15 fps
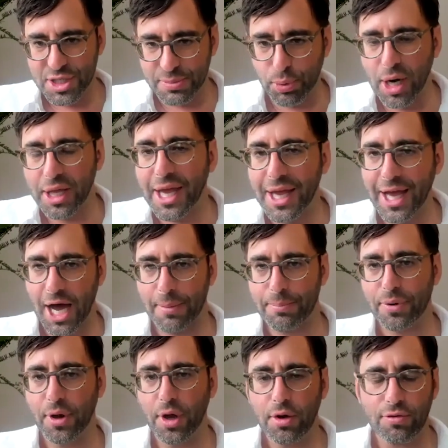springing up
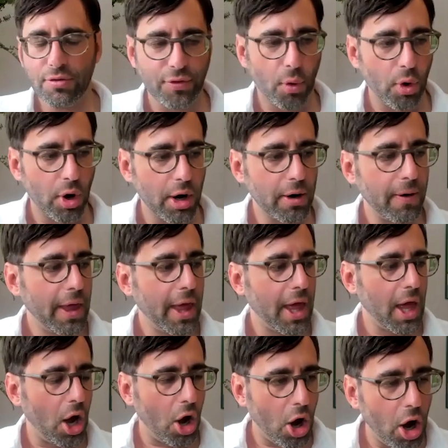for
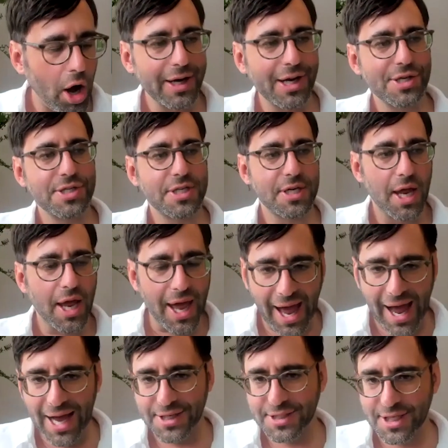honest
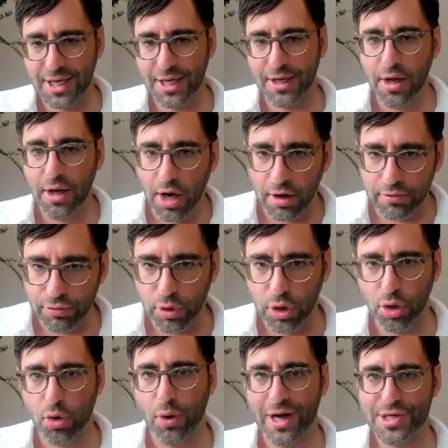asking of
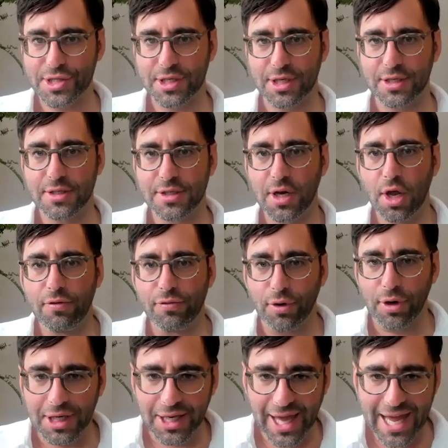real questions,
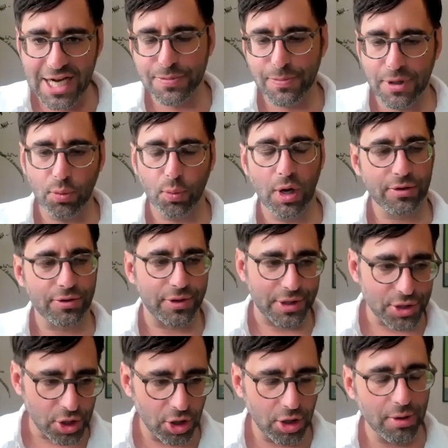for engagement yeah. with the
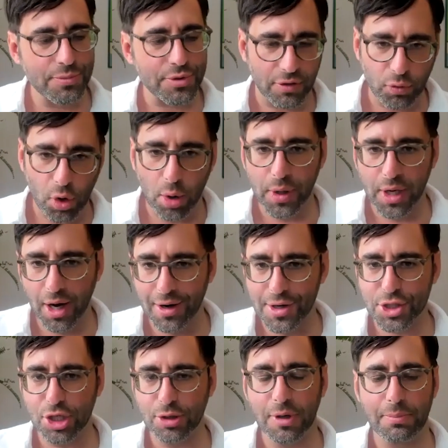terms of what we are
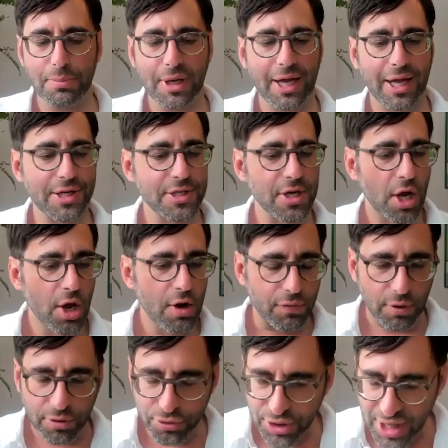as human beings,
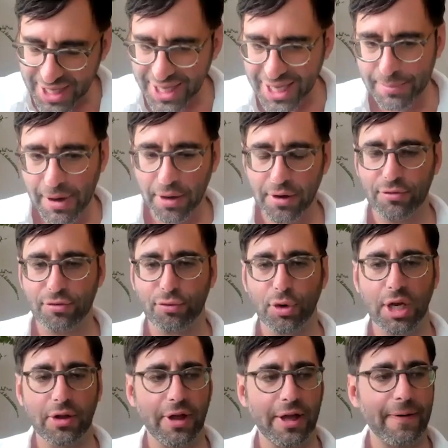for thinking about it
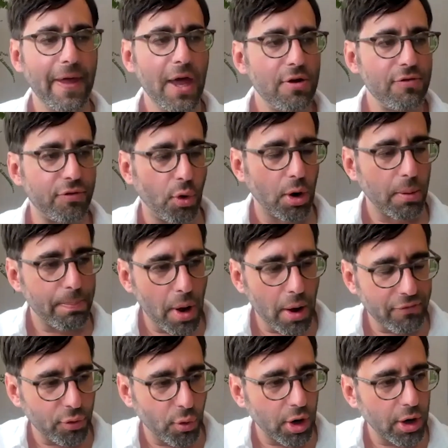freely, for
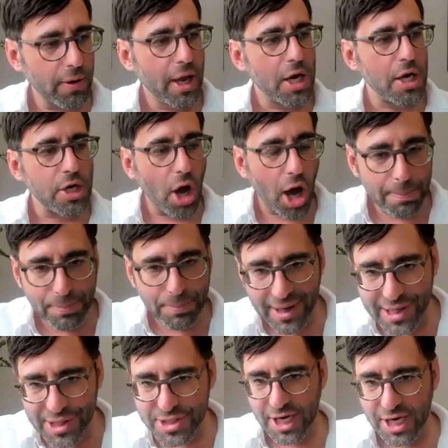for not
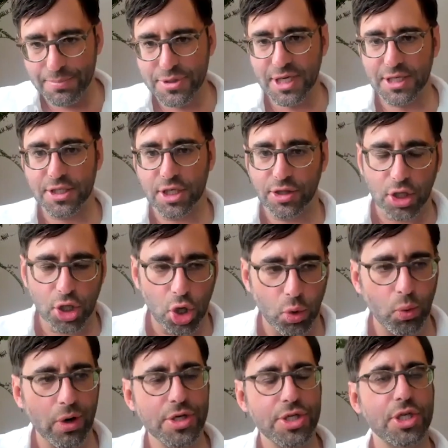being subject to the
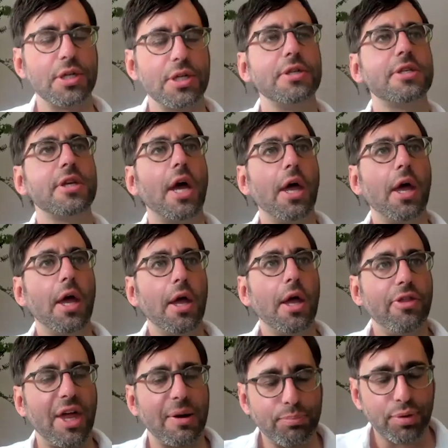coercions
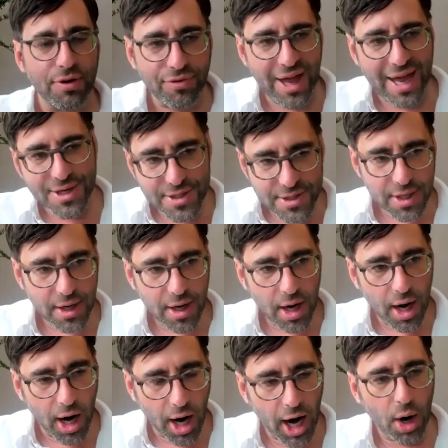that prevent
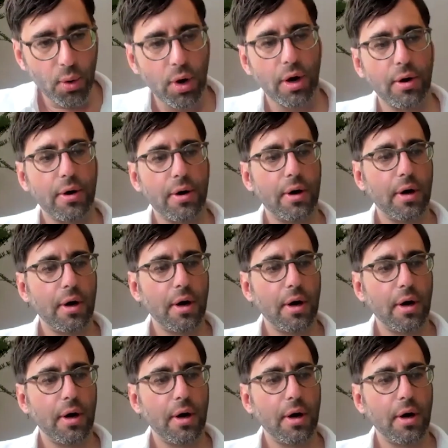our